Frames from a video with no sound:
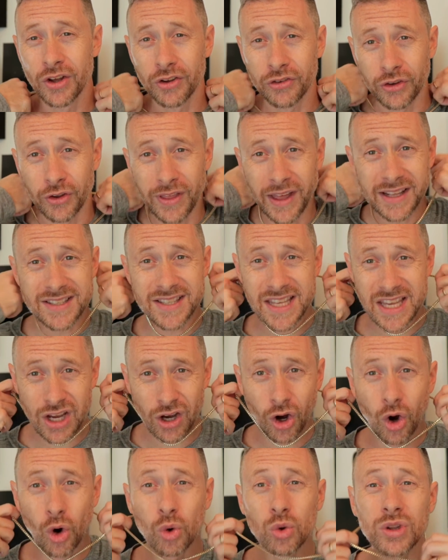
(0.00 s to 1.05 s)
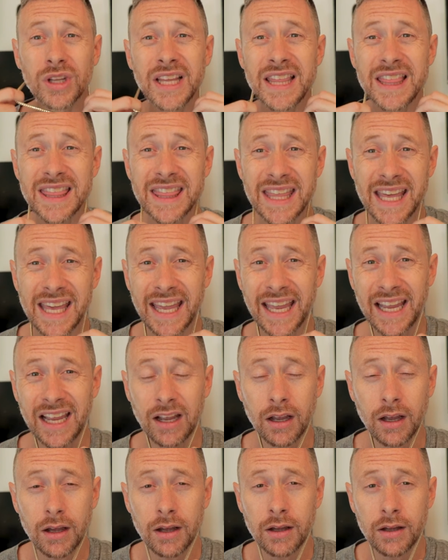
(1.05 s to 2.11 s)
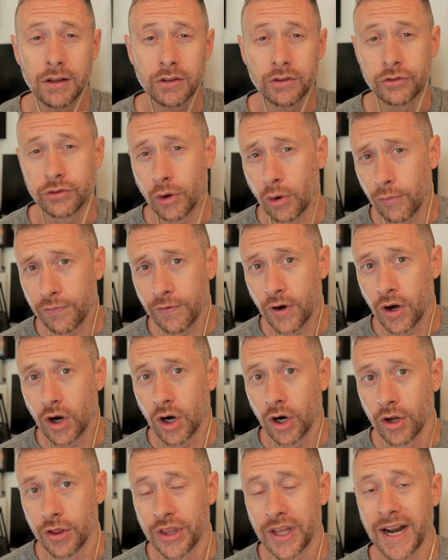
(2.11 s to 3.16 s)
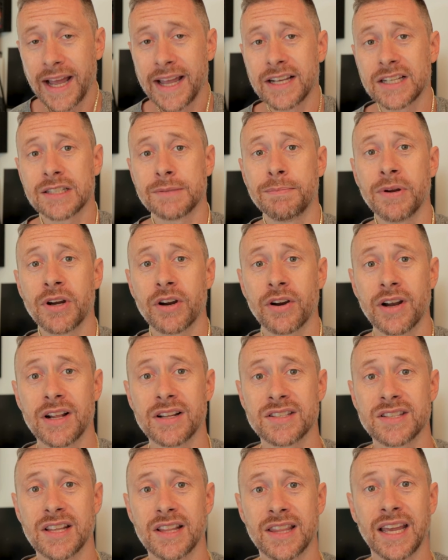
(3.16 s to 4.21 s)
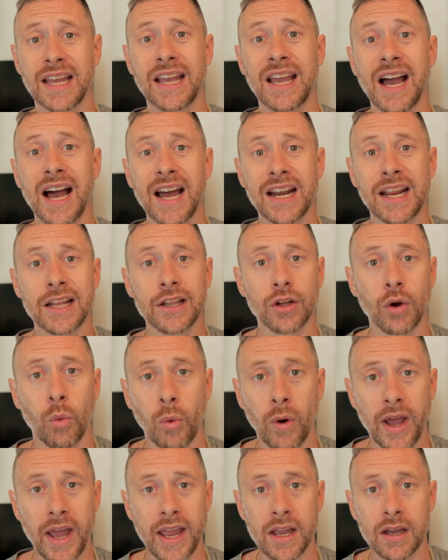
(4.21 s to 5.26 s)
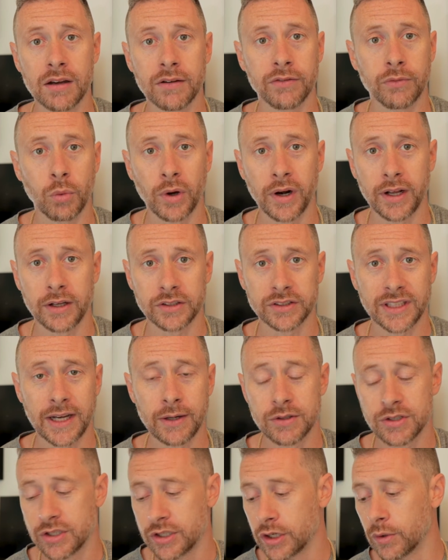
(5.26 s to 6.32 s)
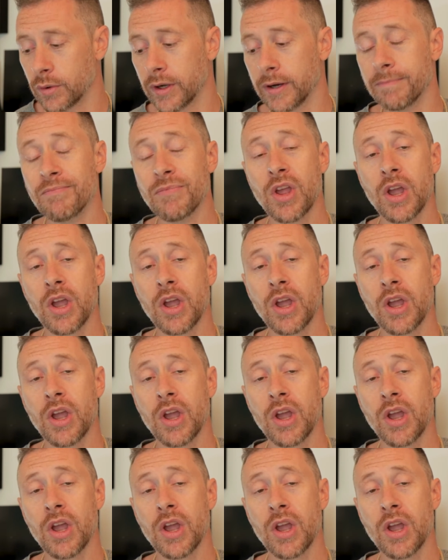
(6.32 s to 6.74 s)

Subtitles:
So that's the only thing so far that I experienced that got in the way of what else I was doing.